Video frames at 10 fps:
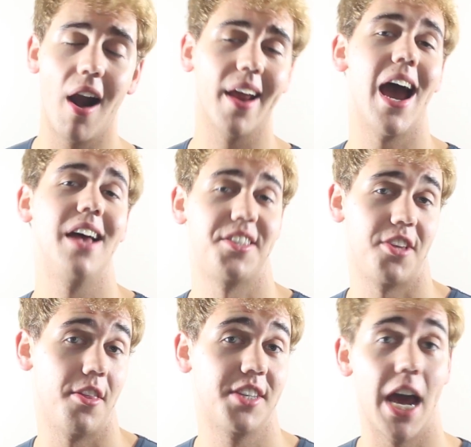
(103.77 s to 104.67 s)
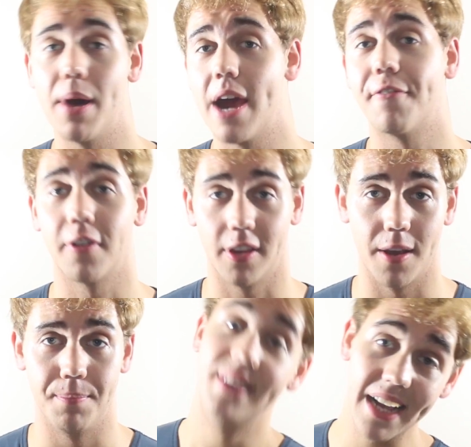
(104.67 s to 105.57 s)
Alright guys, that's all the time I have for
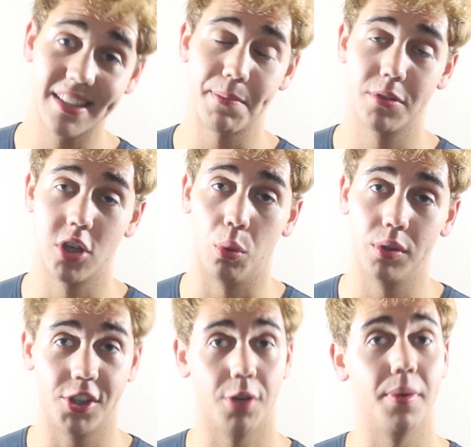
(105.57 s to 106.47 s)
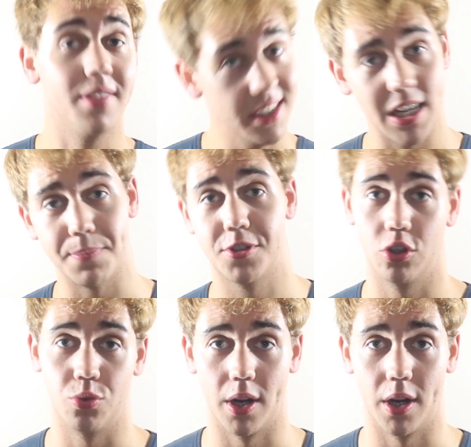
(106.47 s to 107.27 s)
today. Next episode will determine this episode's